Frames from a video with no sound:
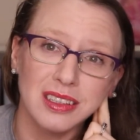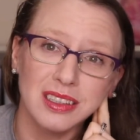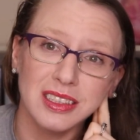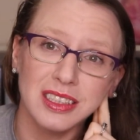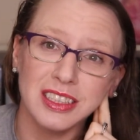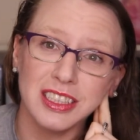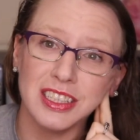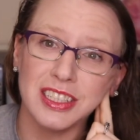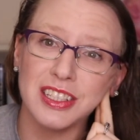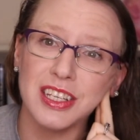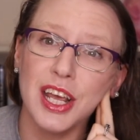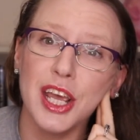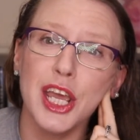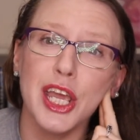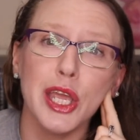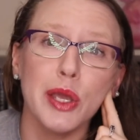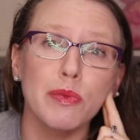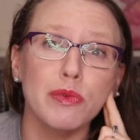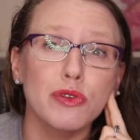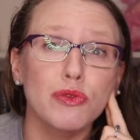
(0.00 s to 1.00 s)

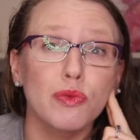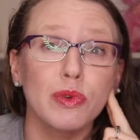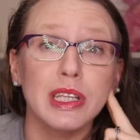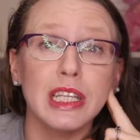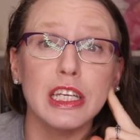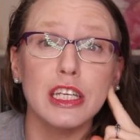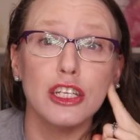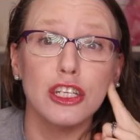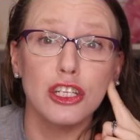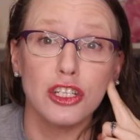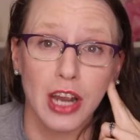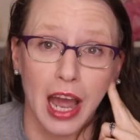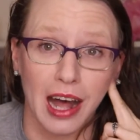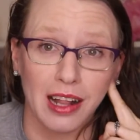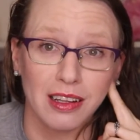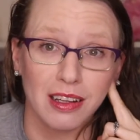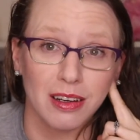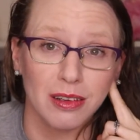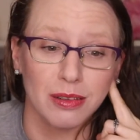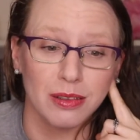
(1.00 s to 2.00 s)
It was really
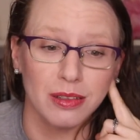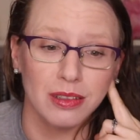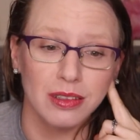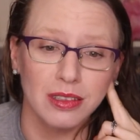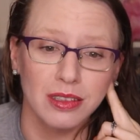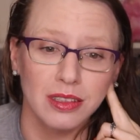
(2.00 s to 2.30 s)
shallow.